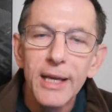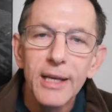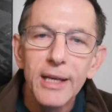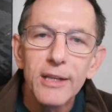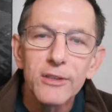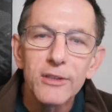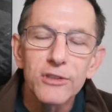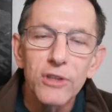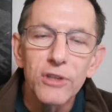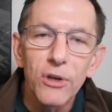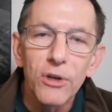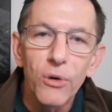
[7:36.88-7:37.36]

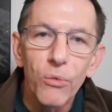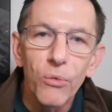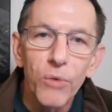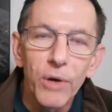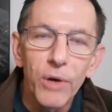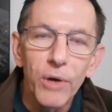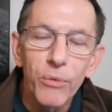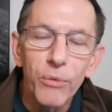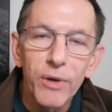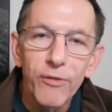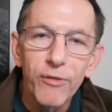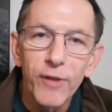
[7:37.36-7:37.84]
So
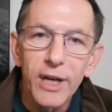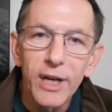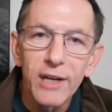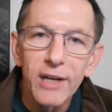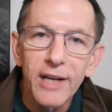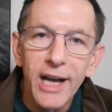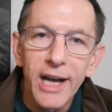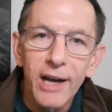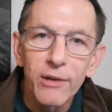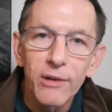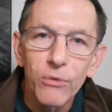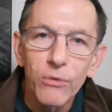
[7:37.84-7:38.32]
what we figured
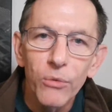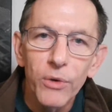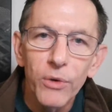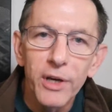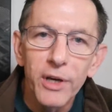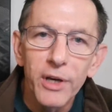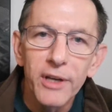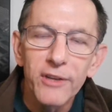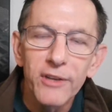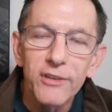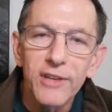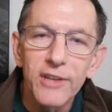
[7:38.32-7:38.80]
out
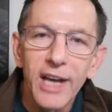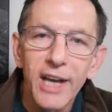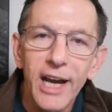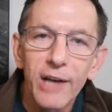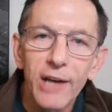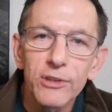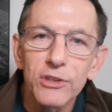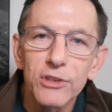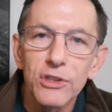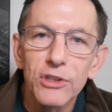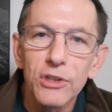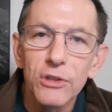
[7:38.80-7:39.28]
was
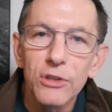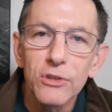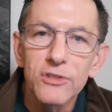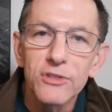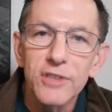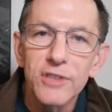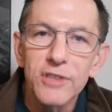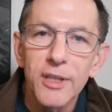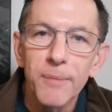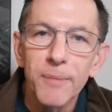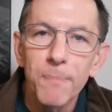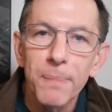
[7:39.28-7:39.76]
how to do
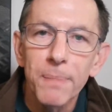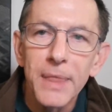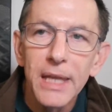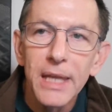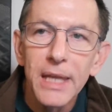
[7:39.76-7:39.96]
some